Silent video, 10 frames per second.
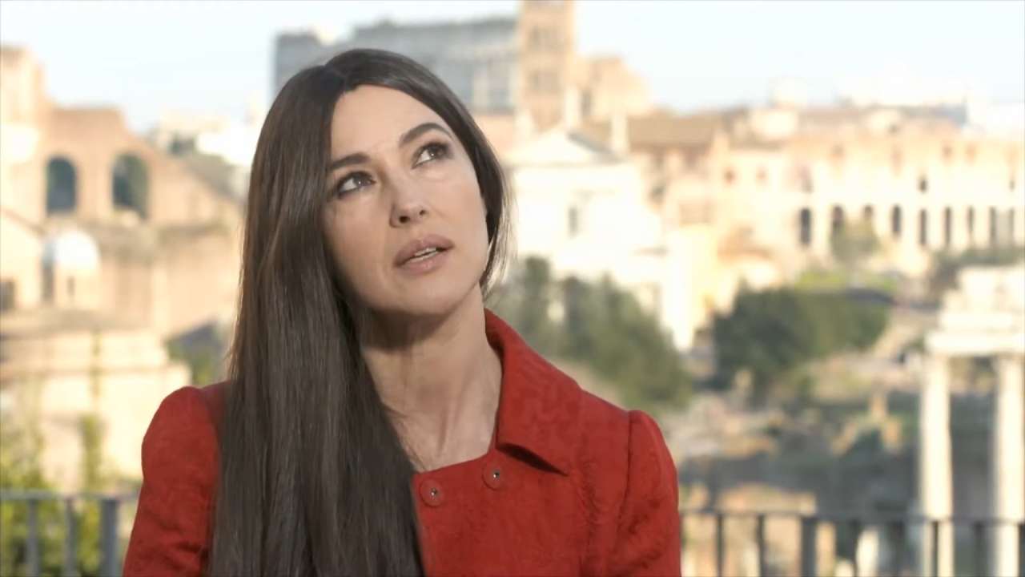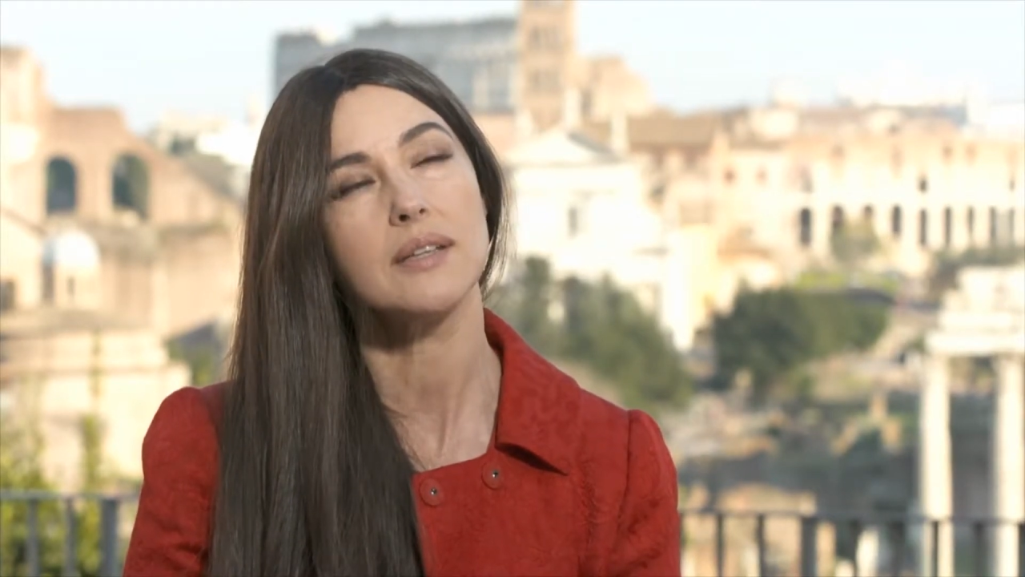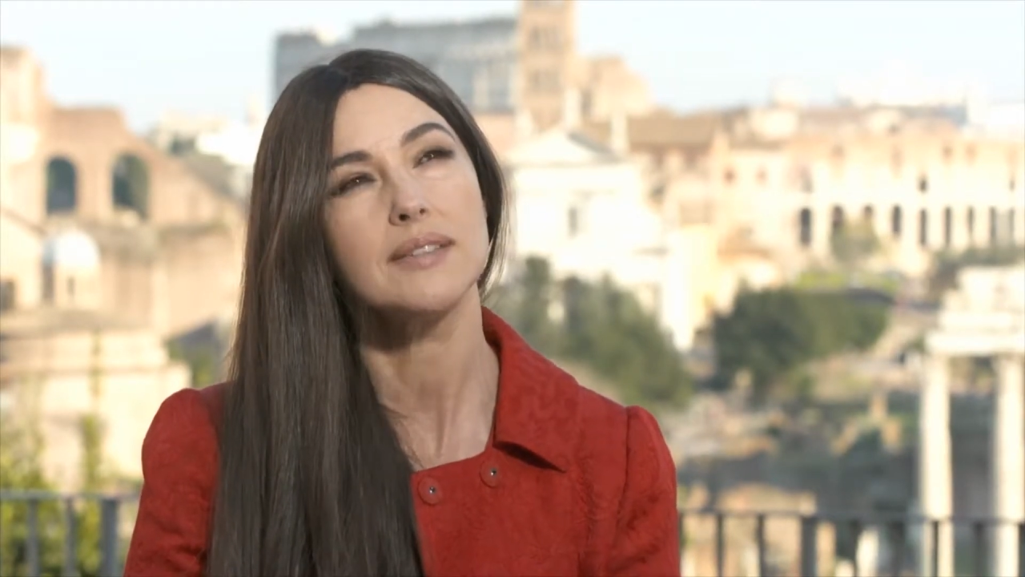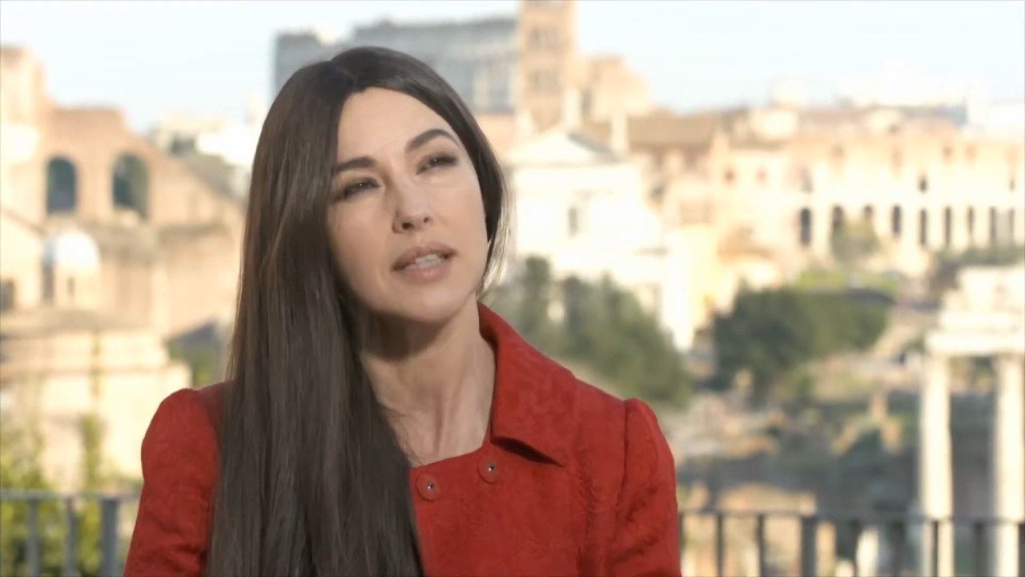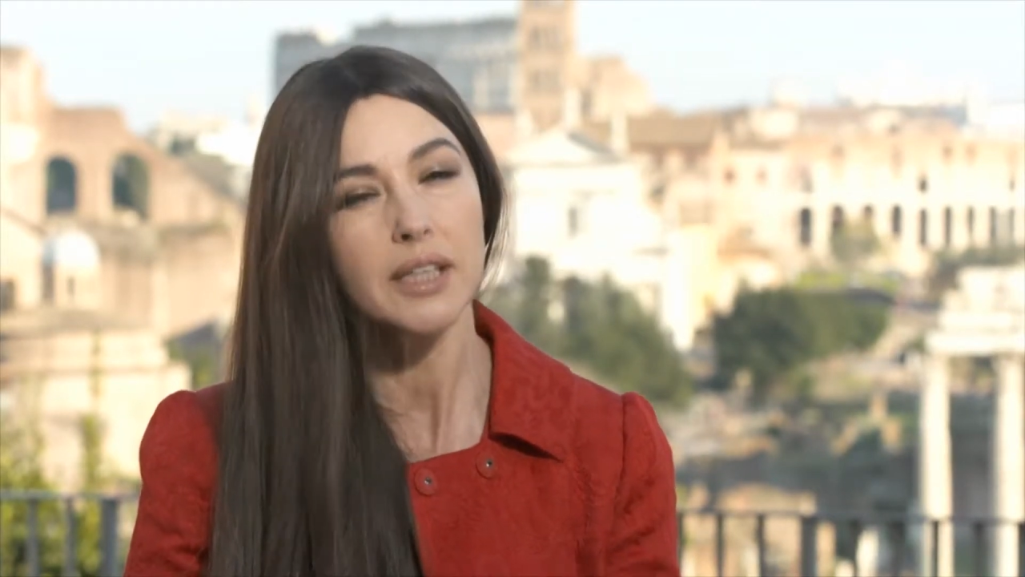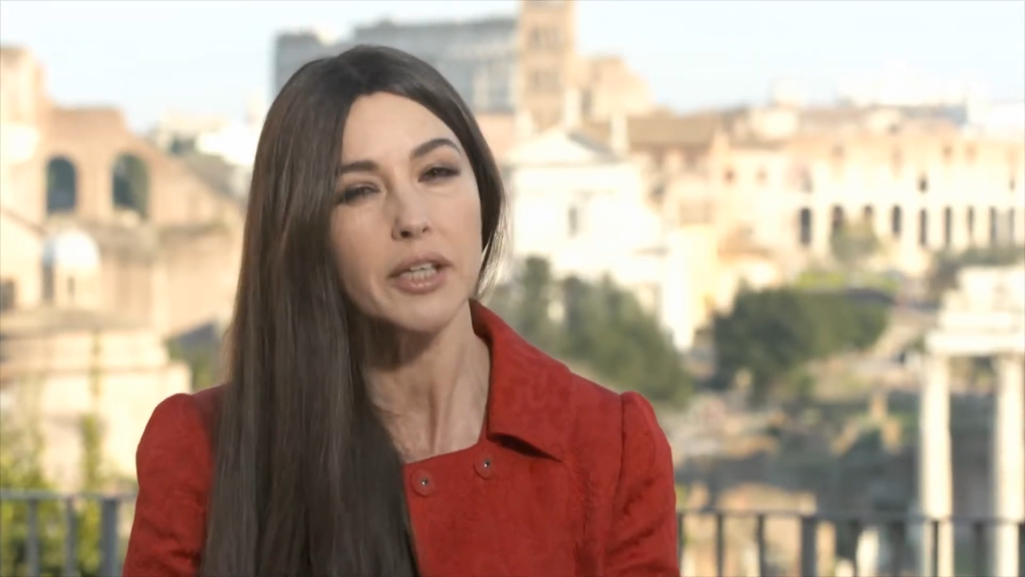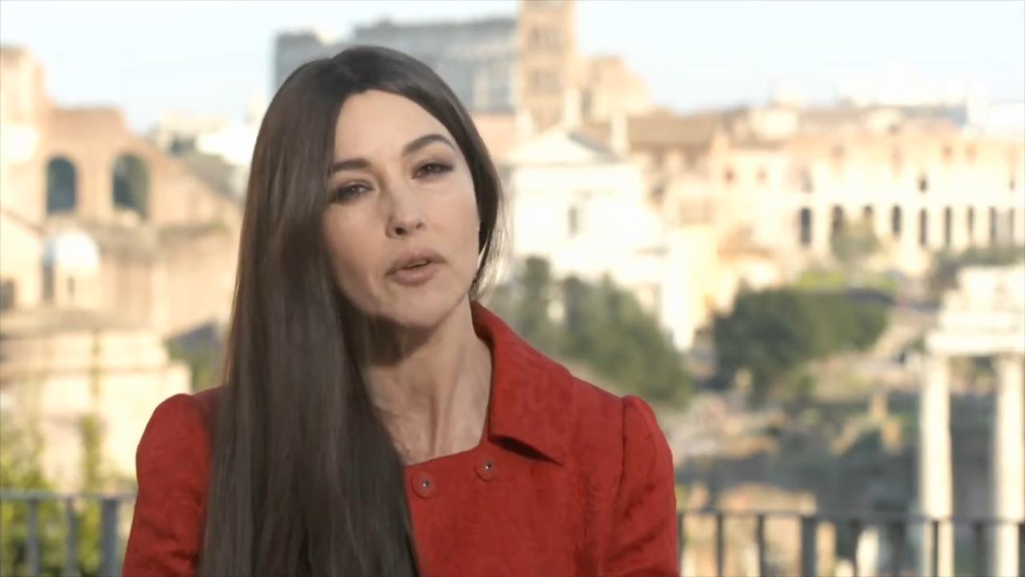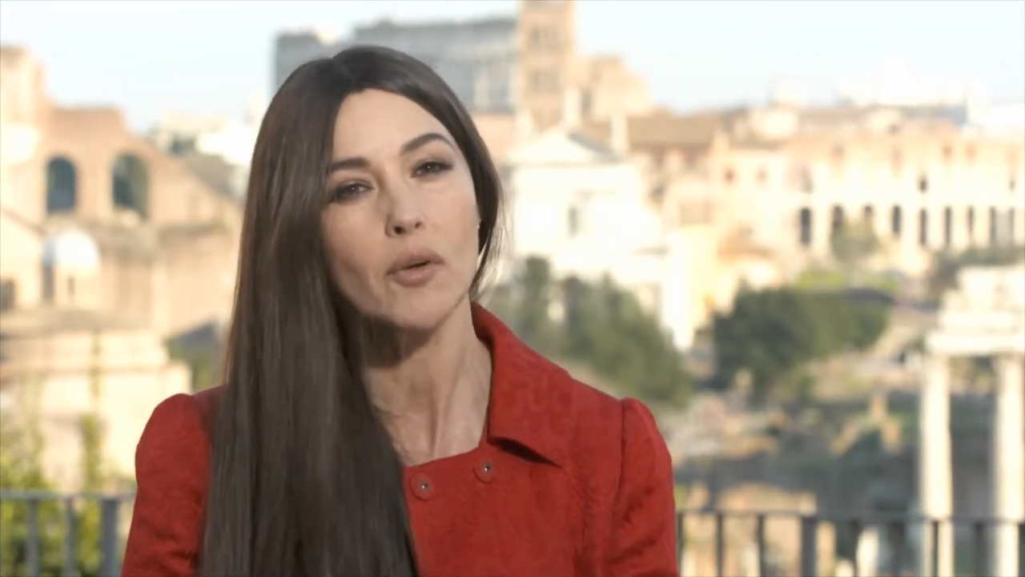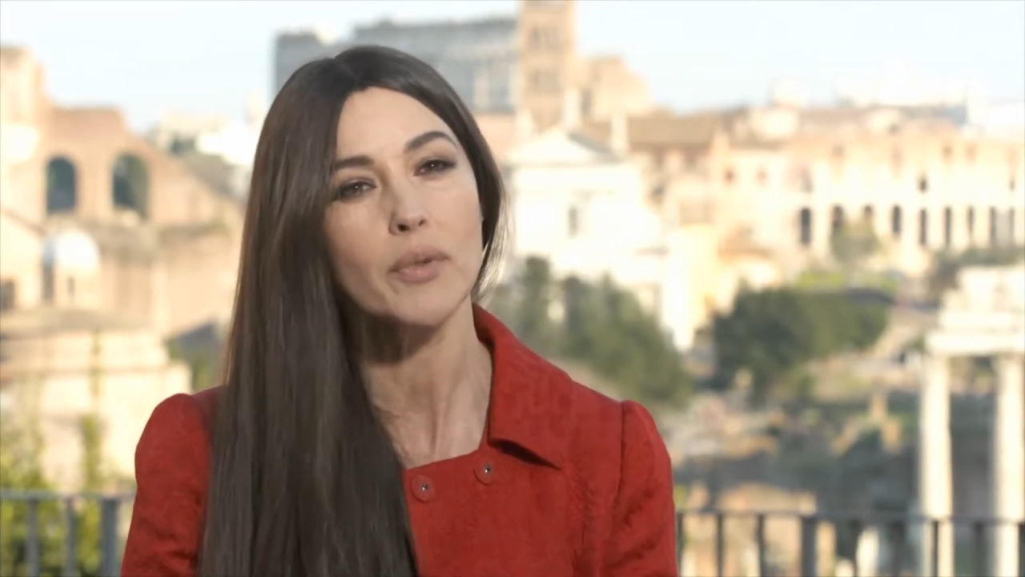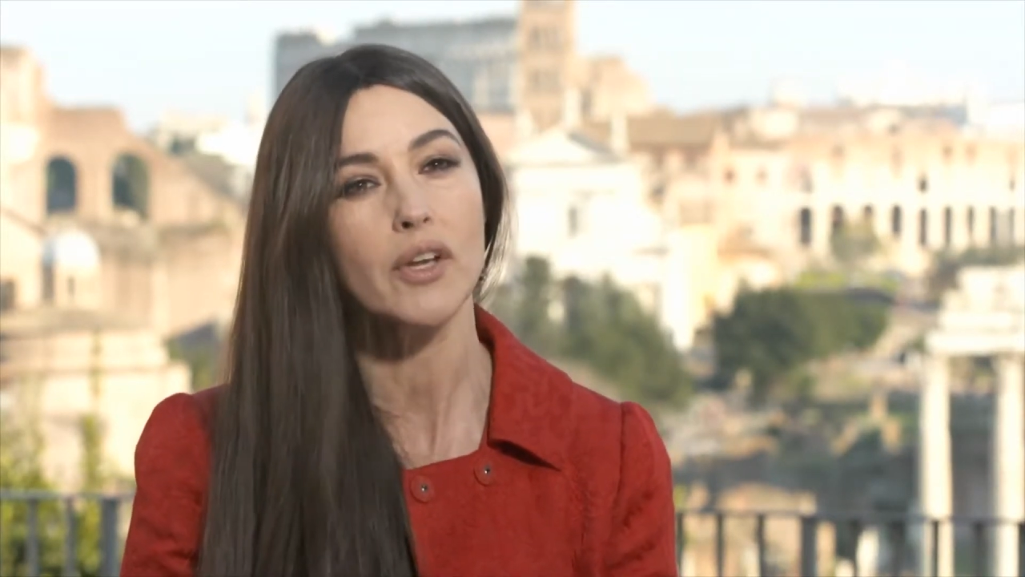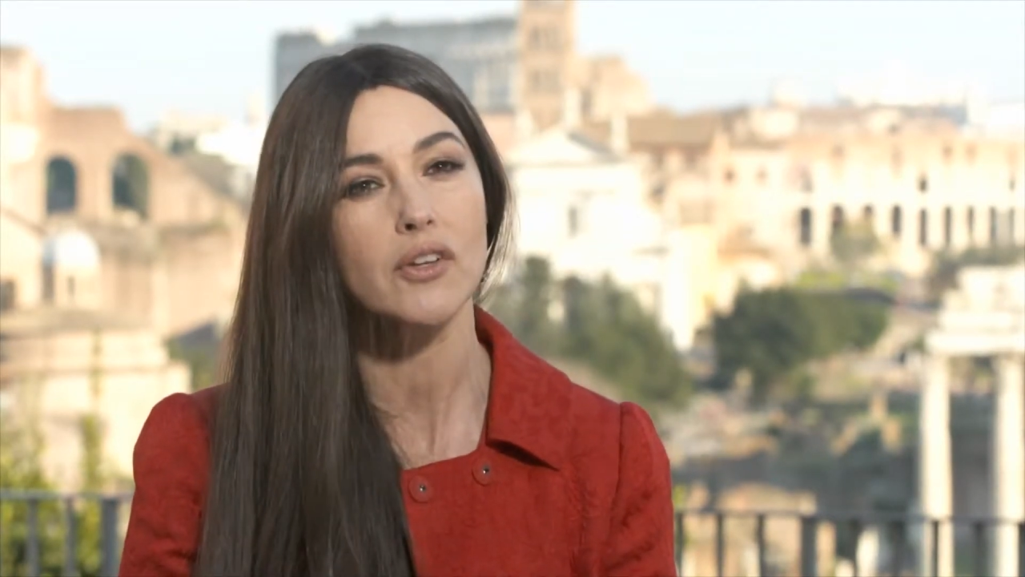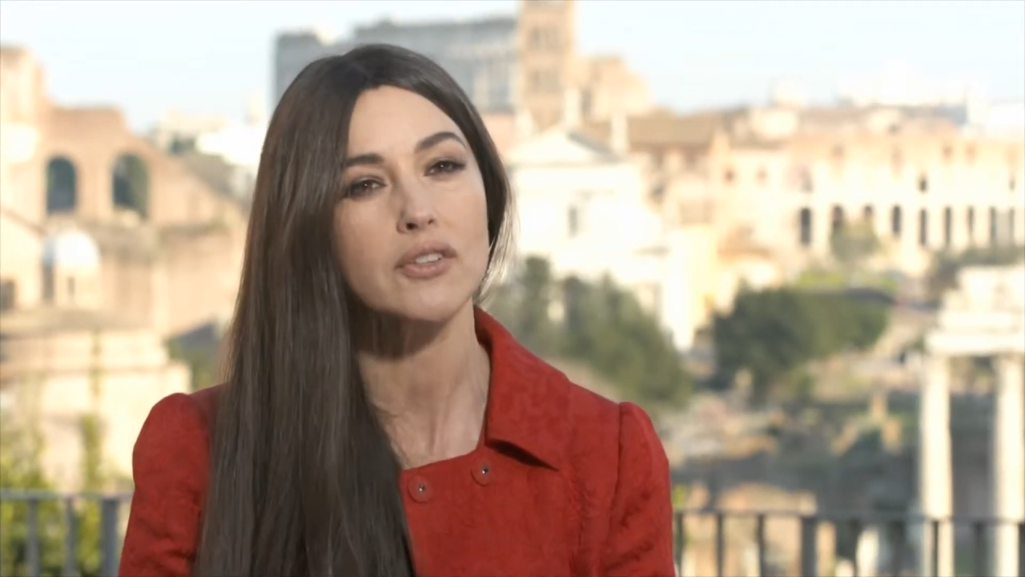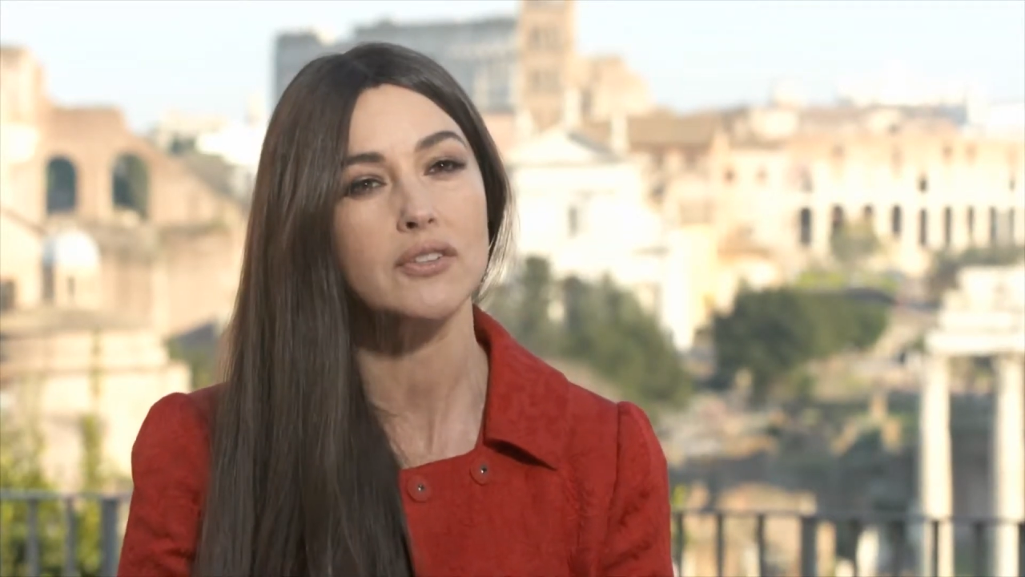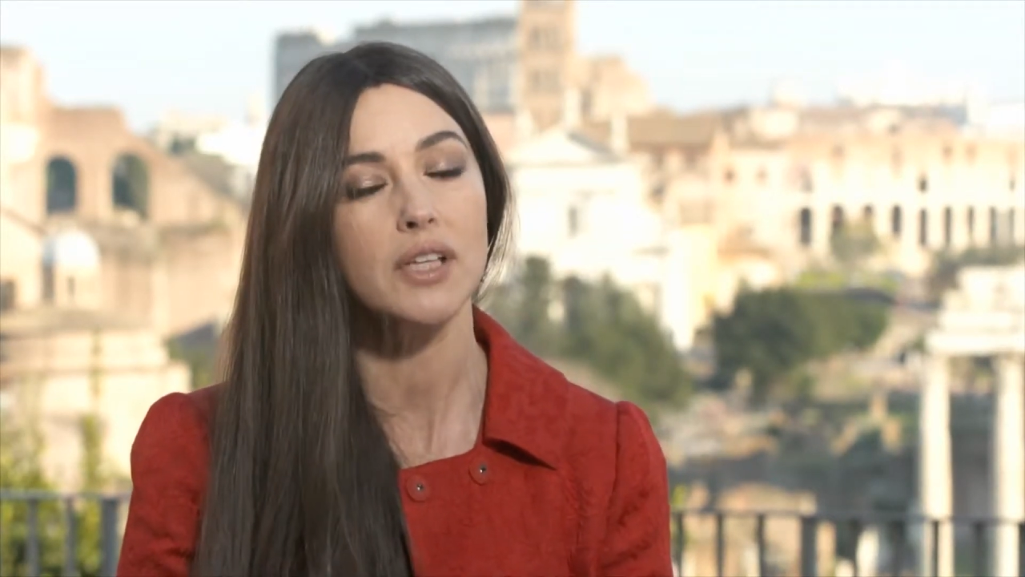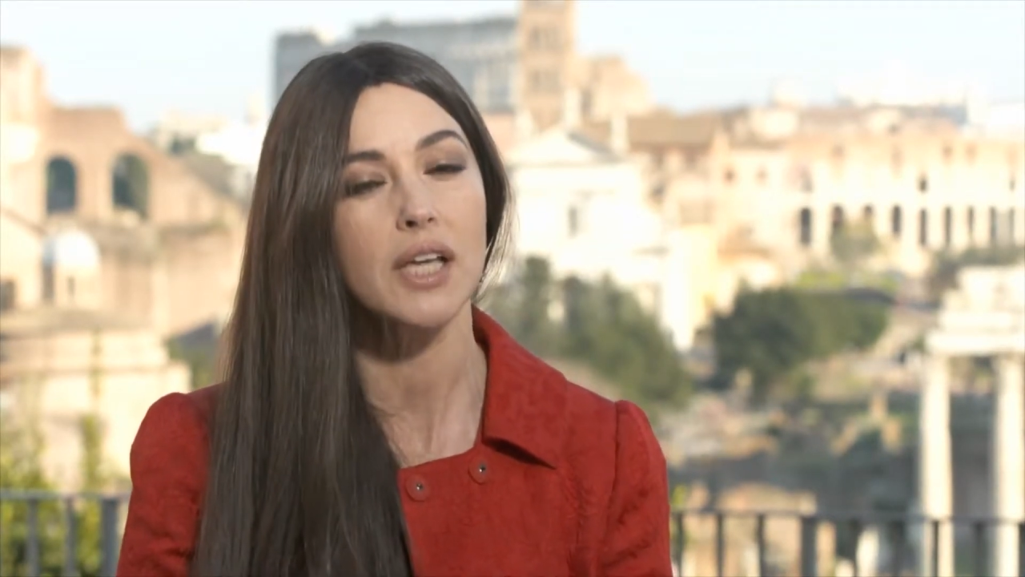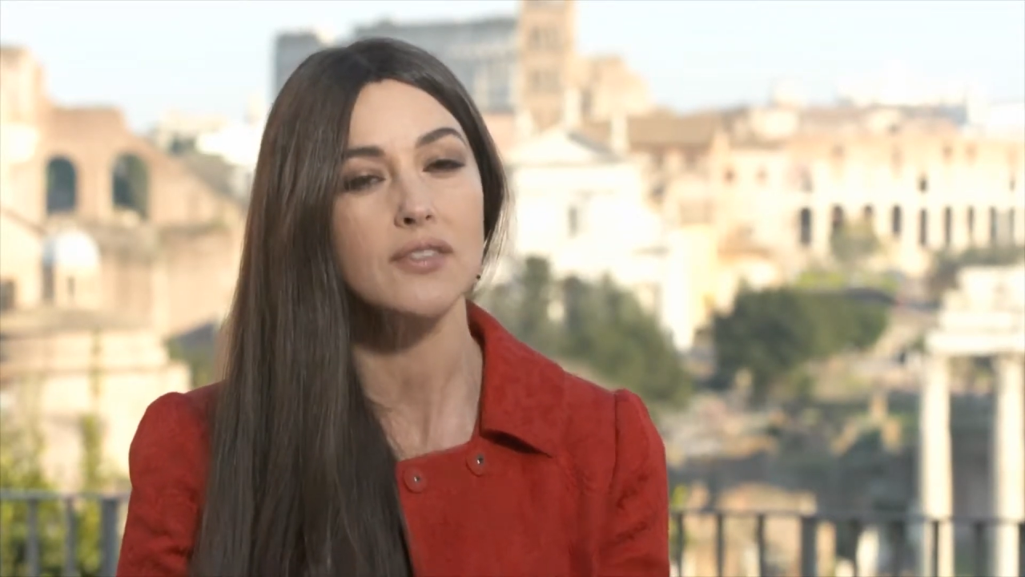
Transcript: he's a hero because he